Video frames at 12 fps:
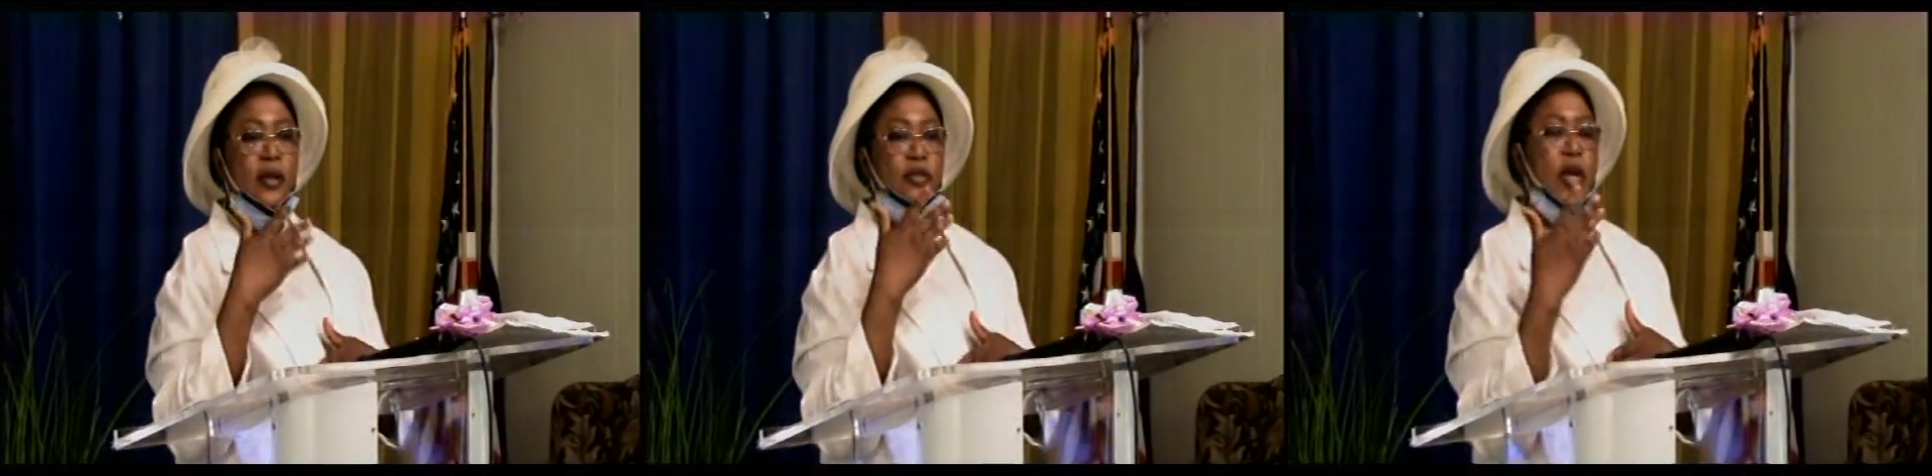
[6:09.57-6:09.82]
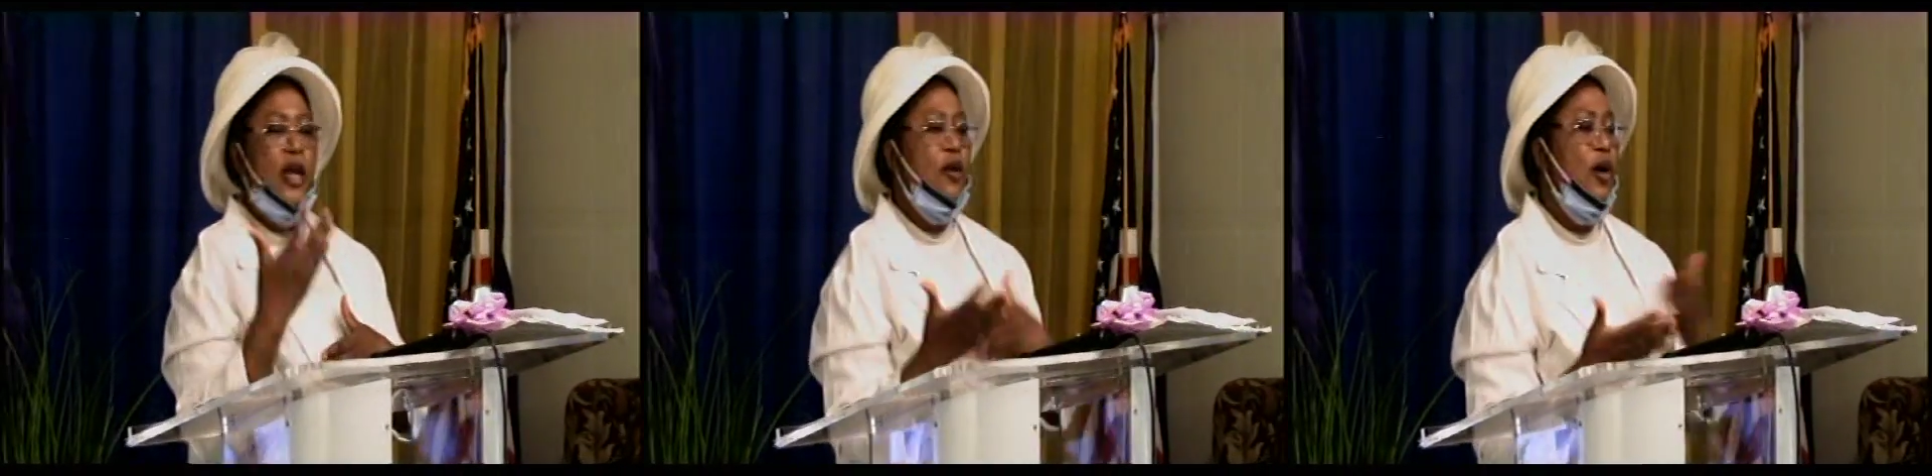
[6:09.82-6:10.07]

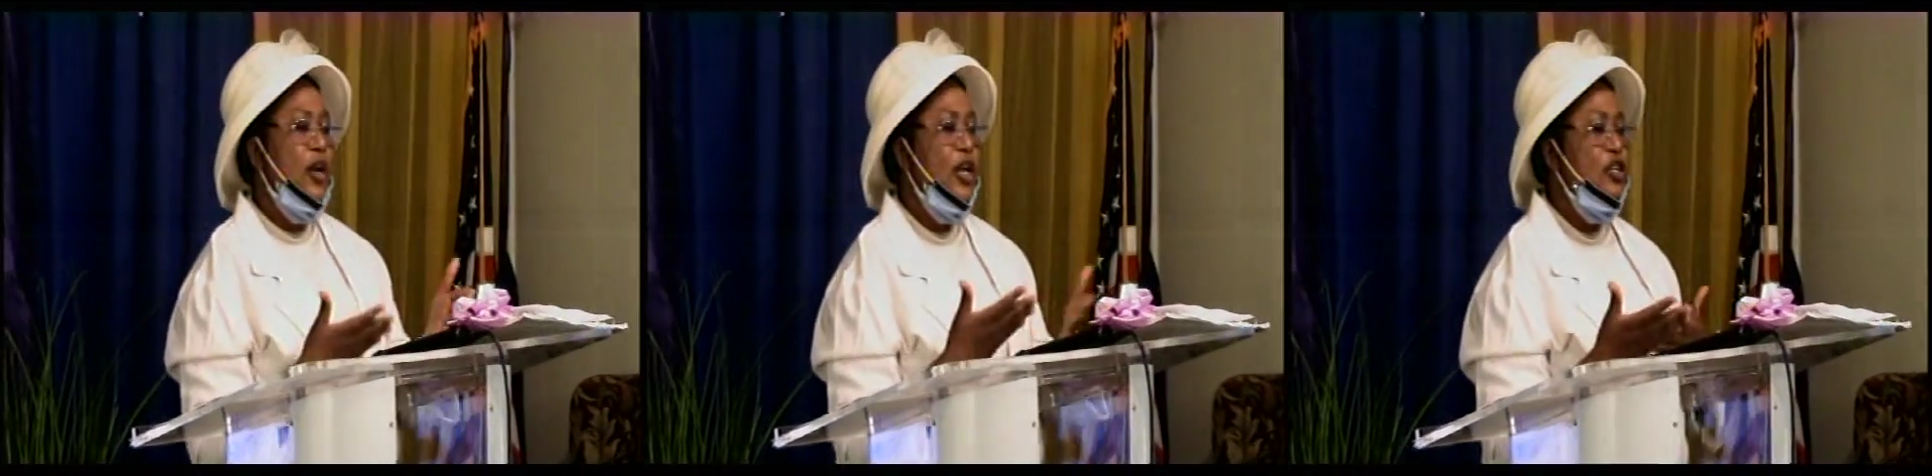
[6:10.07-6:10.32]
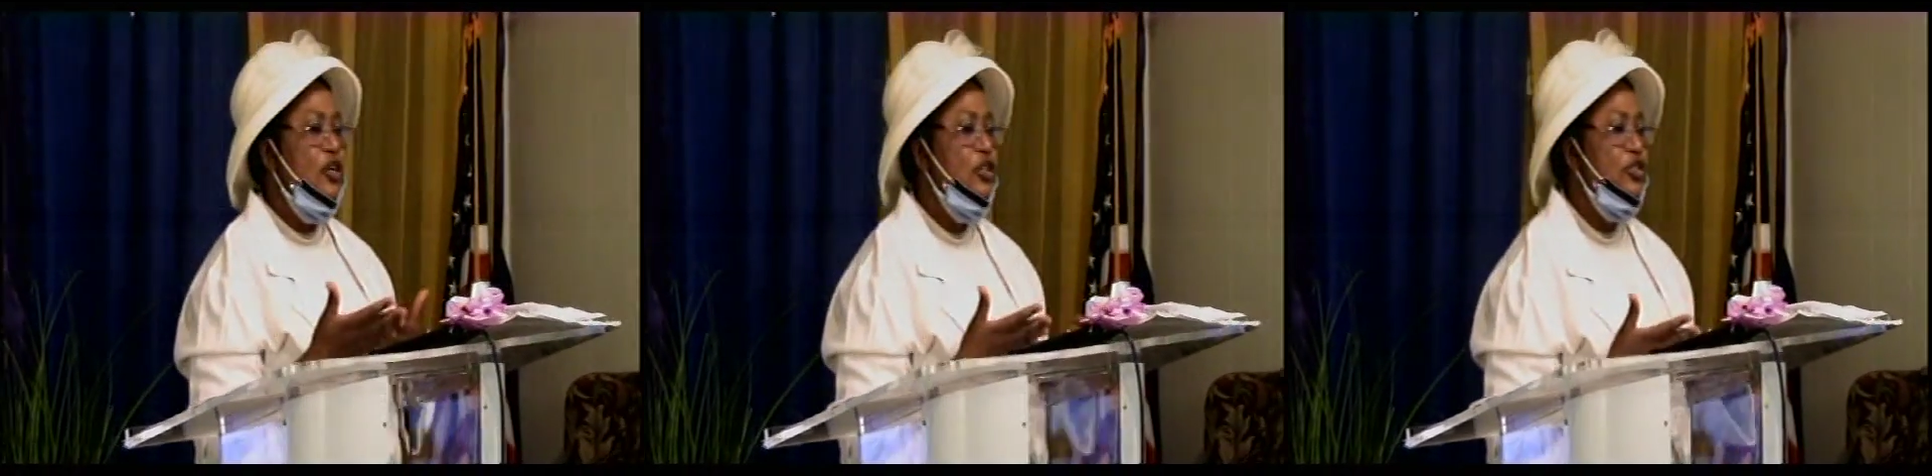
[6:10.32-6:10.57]
to encourage
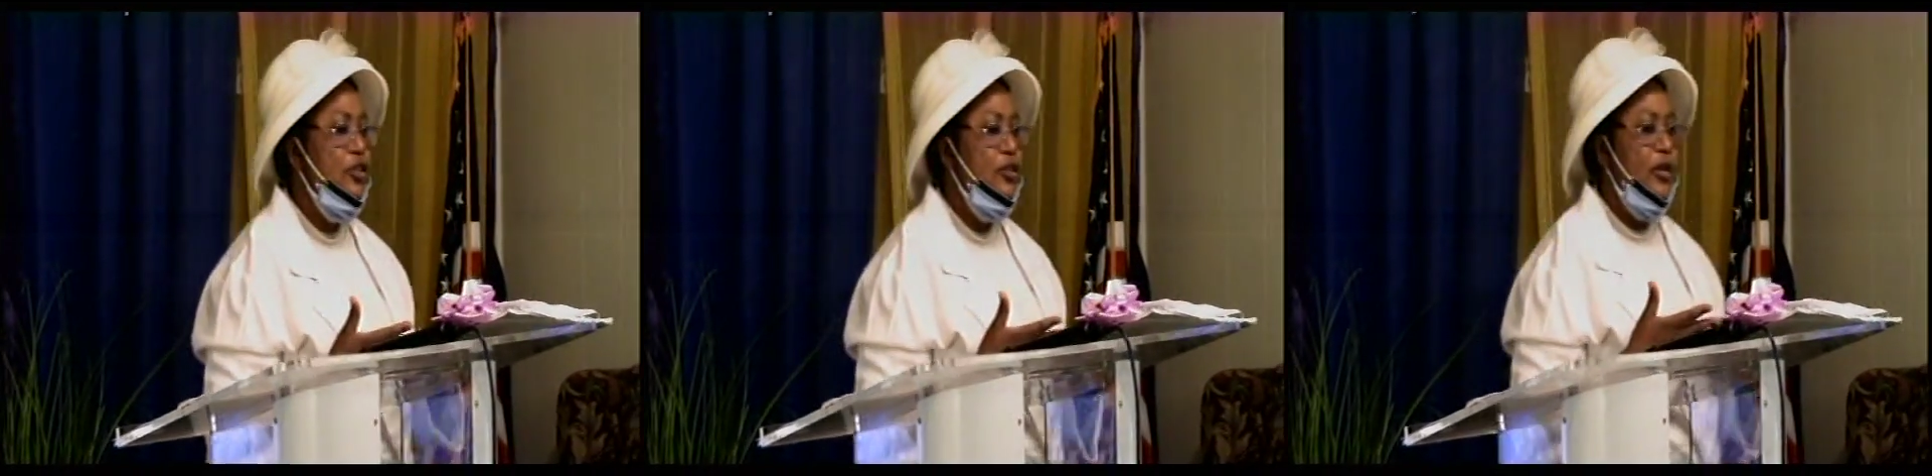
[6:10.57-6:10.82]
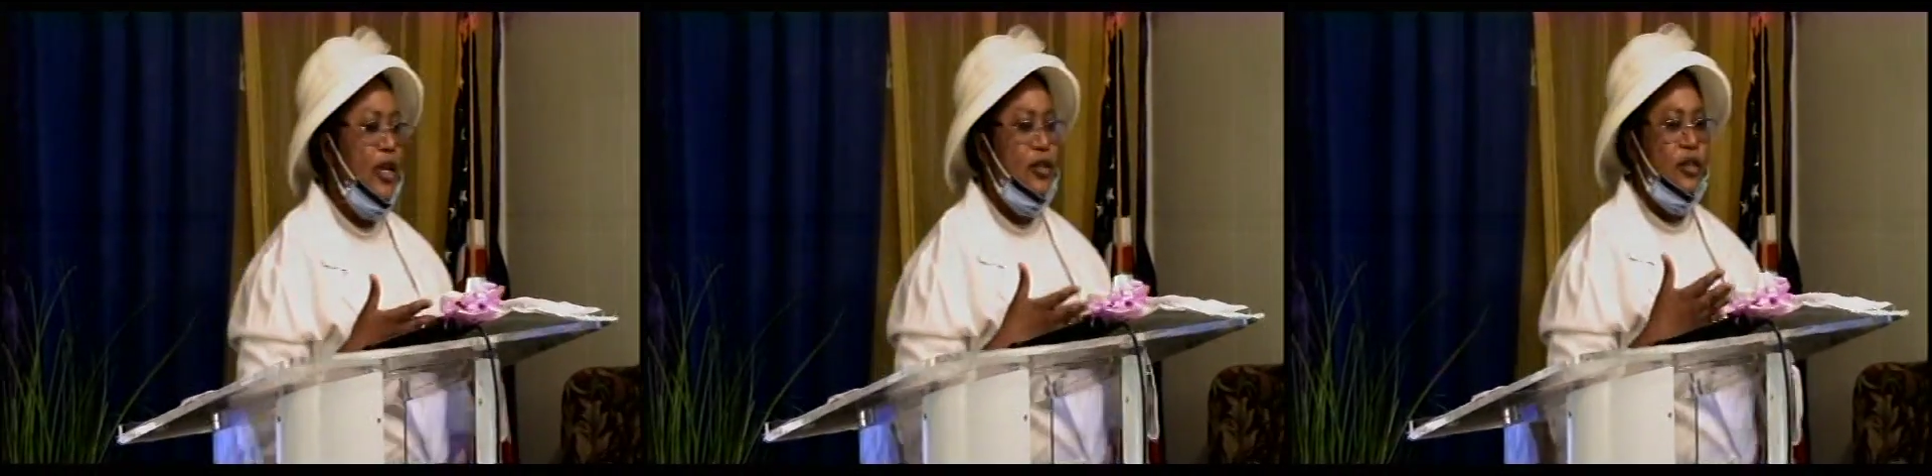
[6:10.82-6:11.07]
your
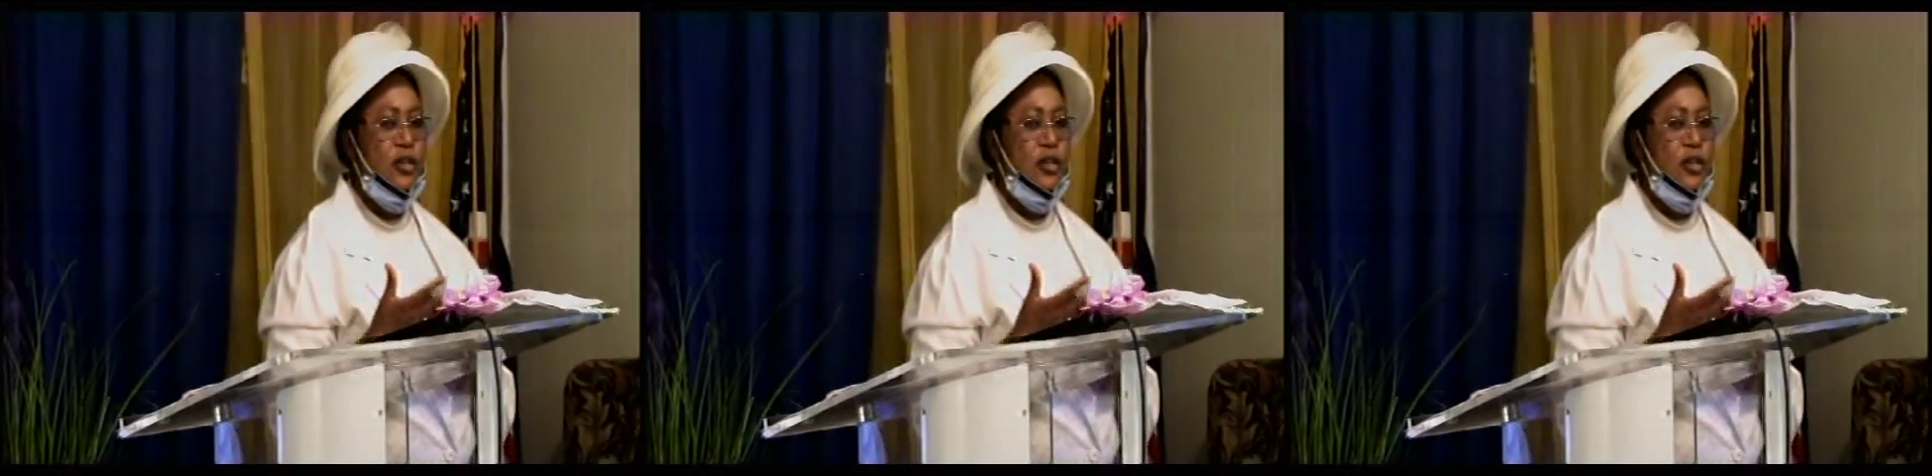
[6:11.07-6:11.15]
children,